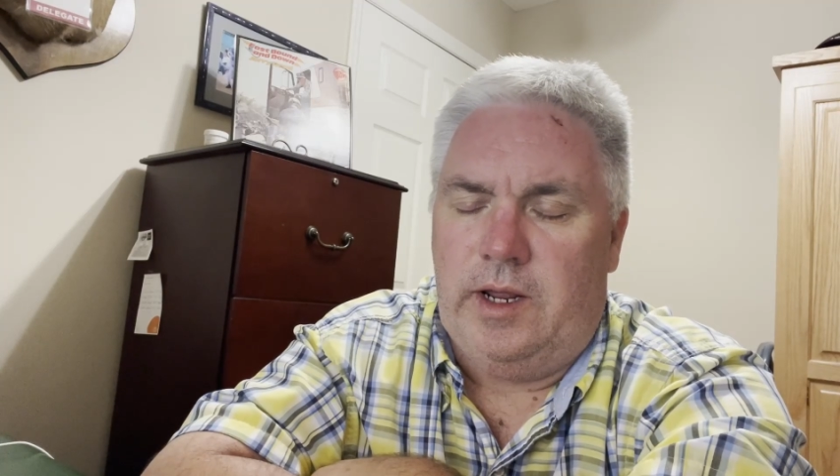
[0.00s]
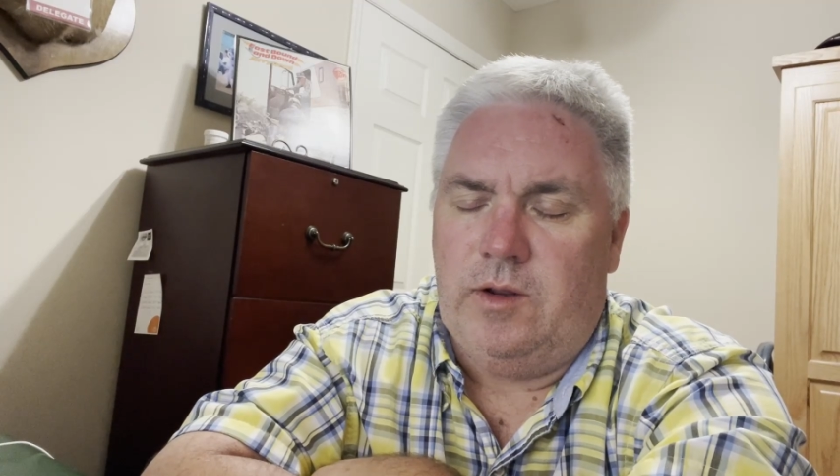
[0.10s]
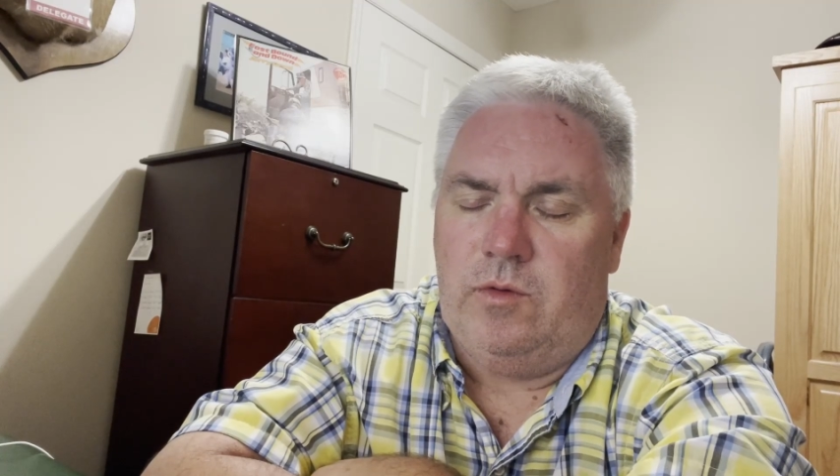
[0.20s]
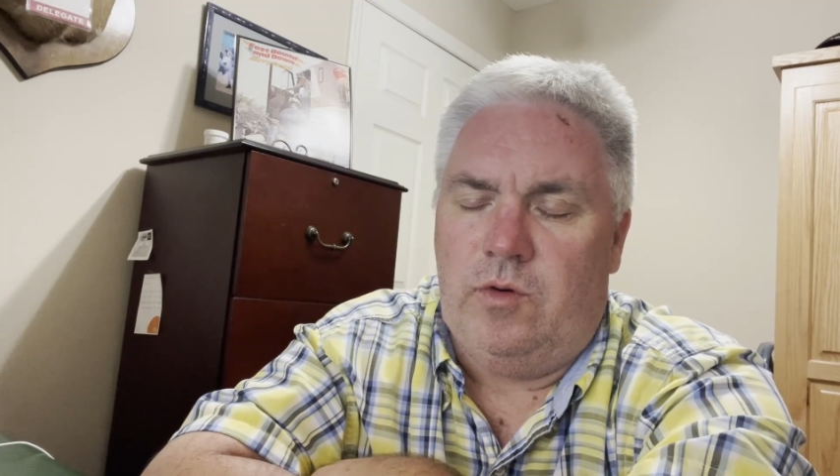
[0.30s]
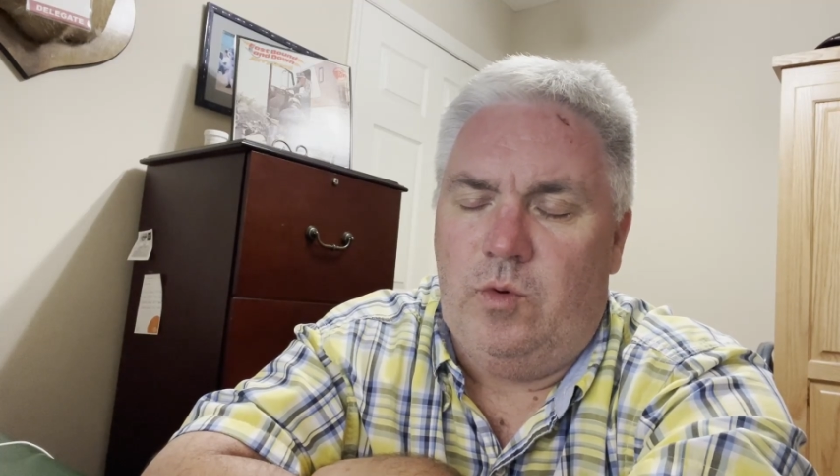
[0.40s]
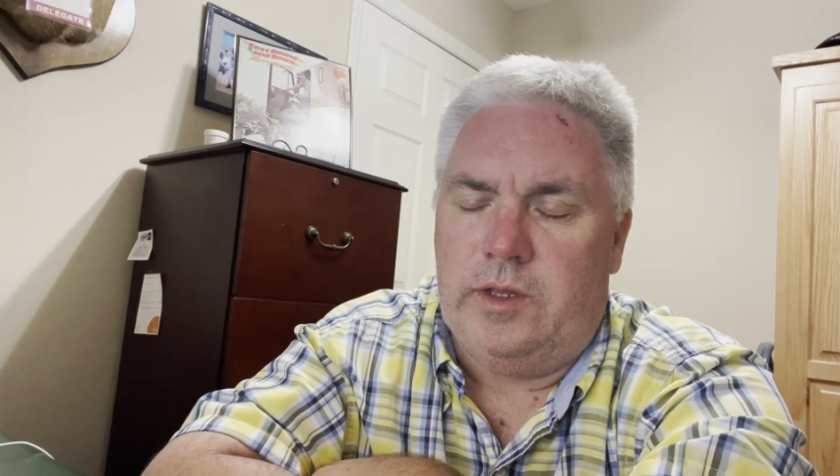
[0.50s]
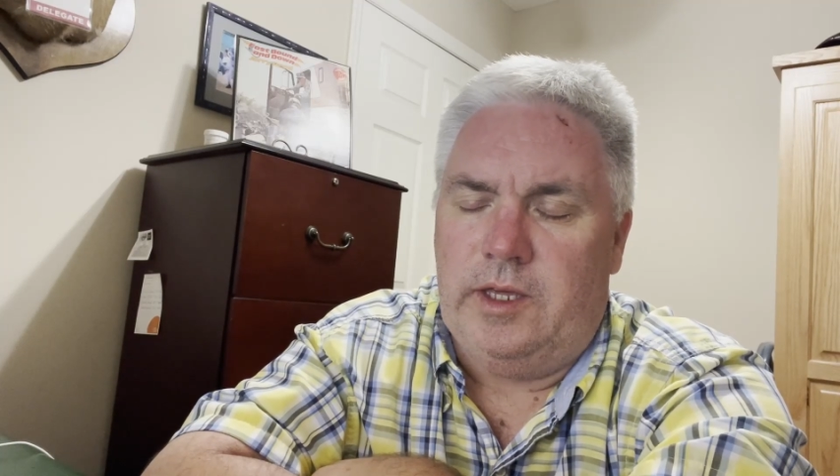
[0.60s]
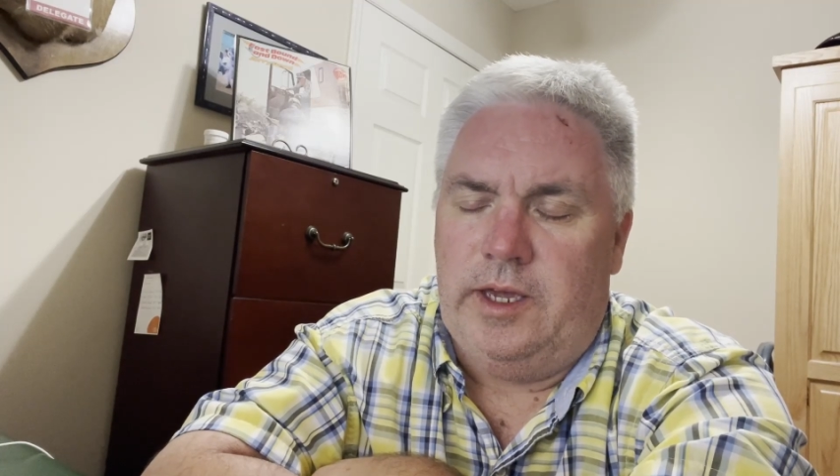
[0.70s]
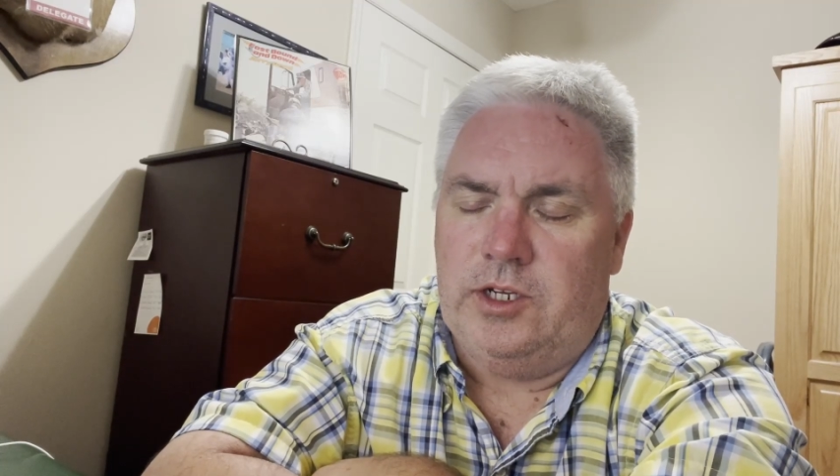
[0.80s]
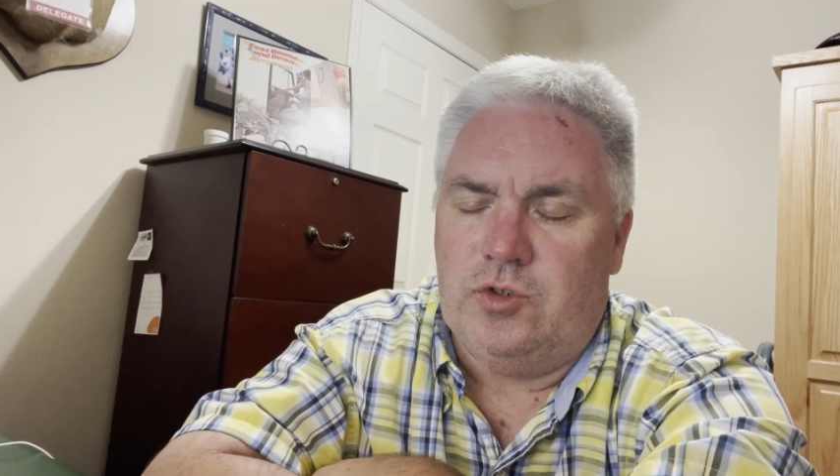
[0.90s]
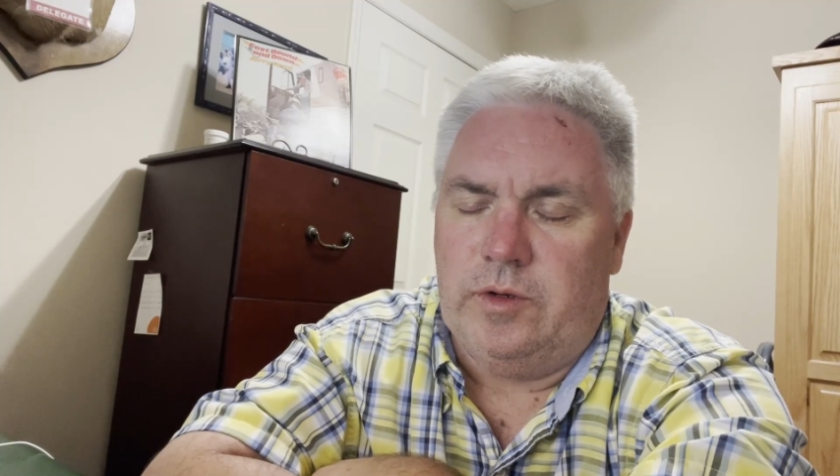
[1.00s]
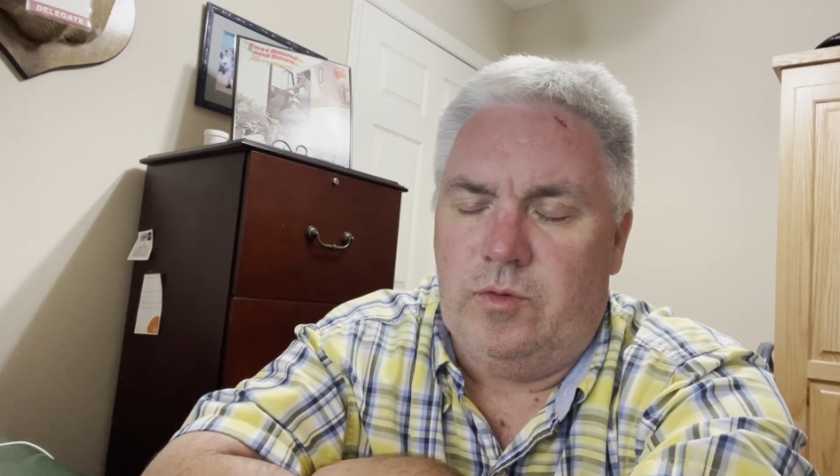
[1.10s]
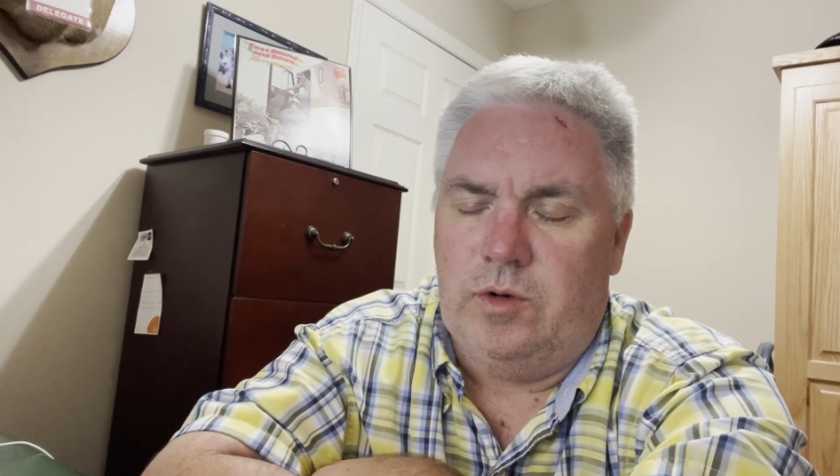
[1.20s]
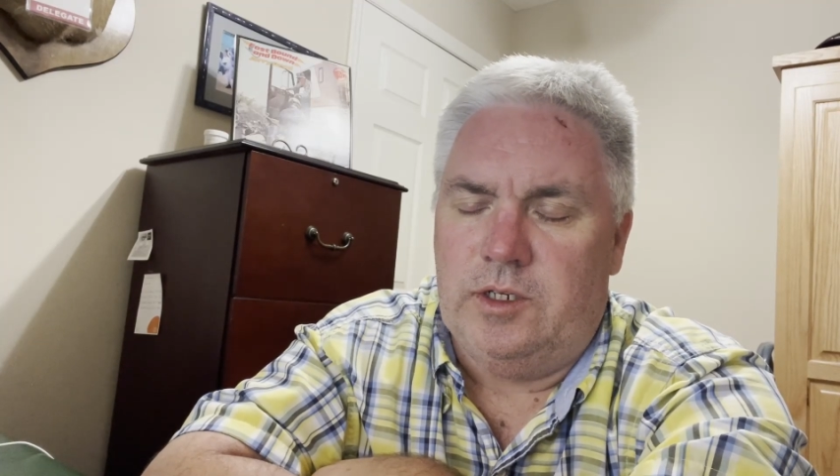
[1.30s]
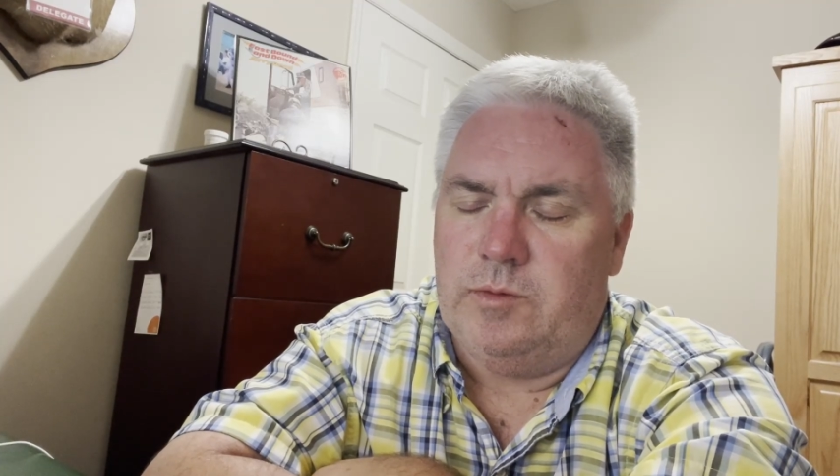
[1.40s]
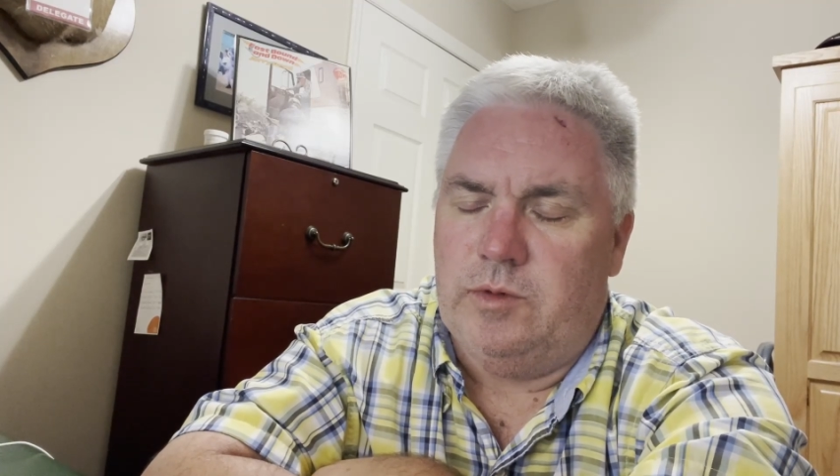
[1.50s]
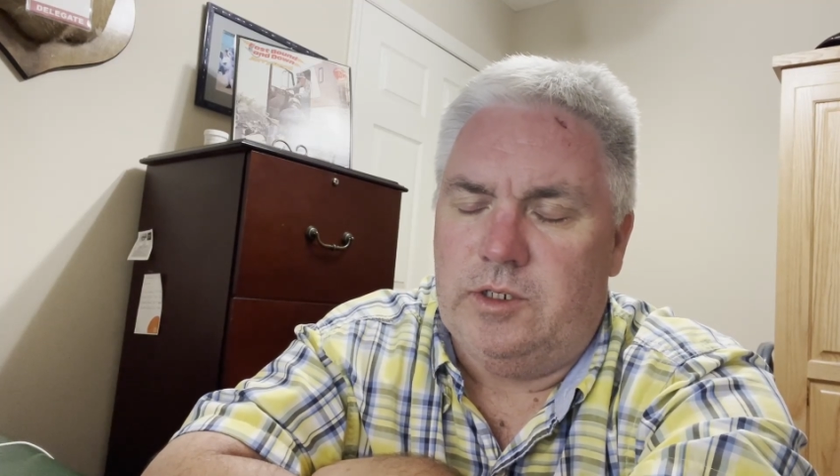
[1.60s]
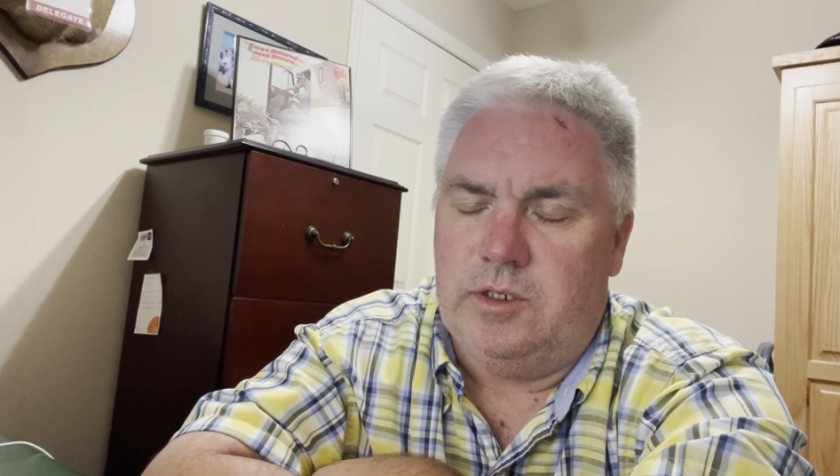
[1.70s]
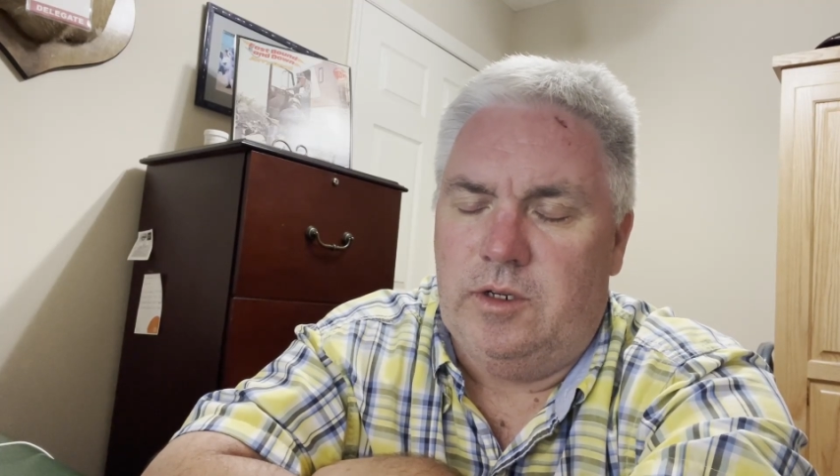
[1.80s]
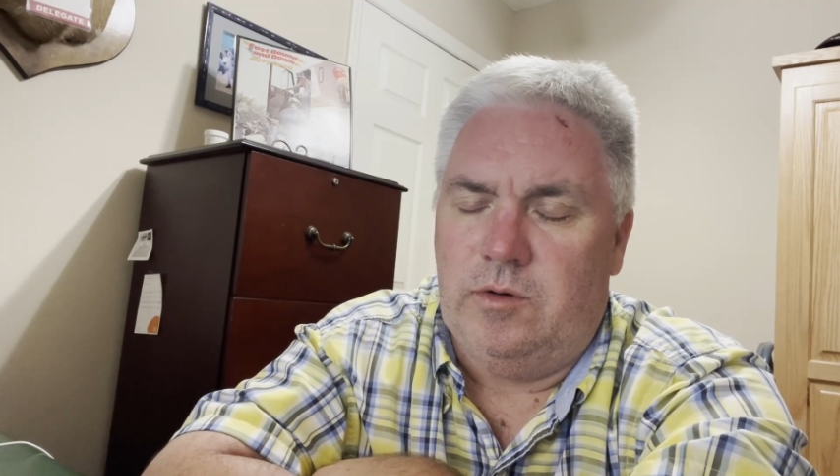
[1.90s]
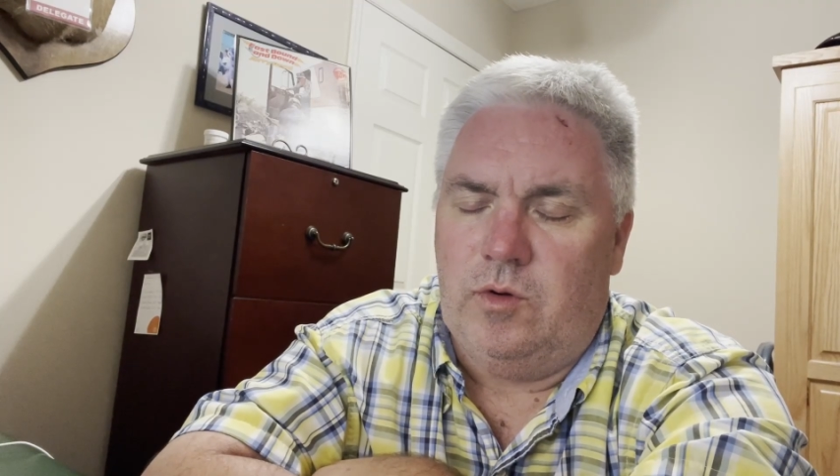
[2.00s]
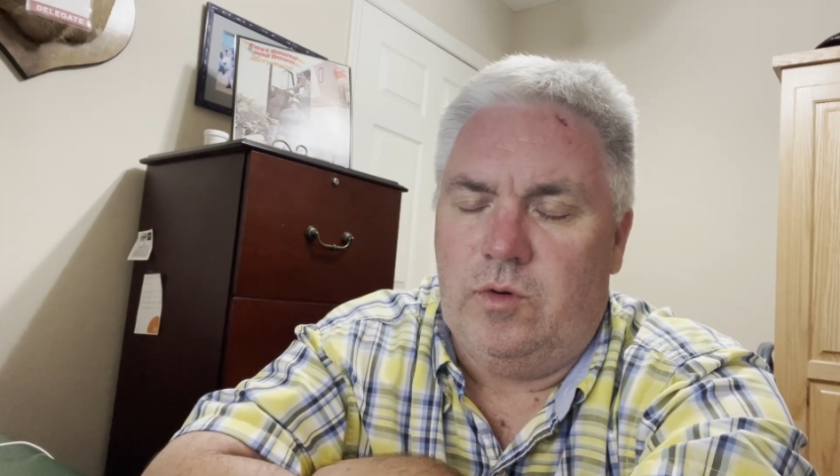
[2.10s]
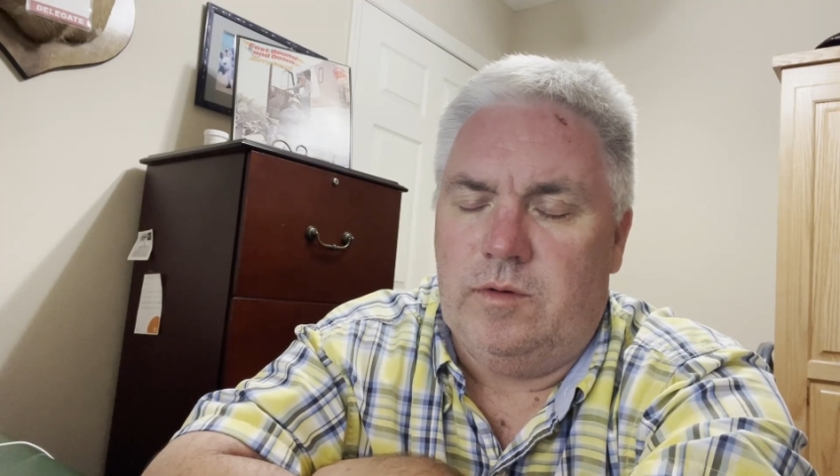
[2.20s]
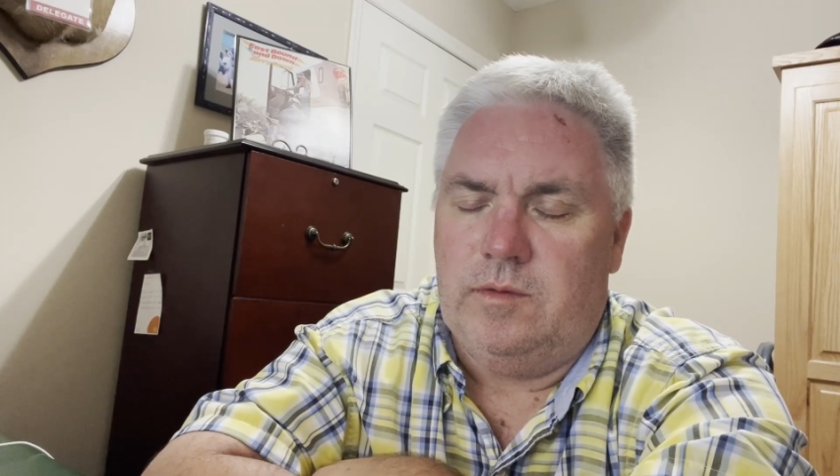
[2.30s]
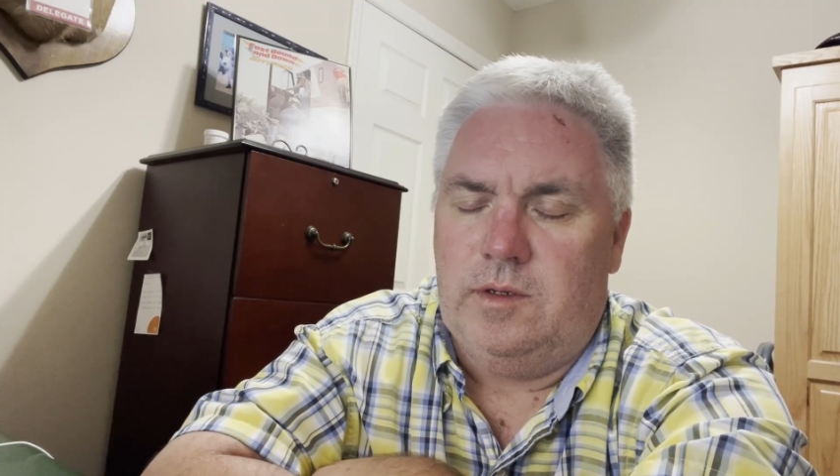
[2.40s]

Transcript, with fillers: I don't know what the injury was, but you know, Lord,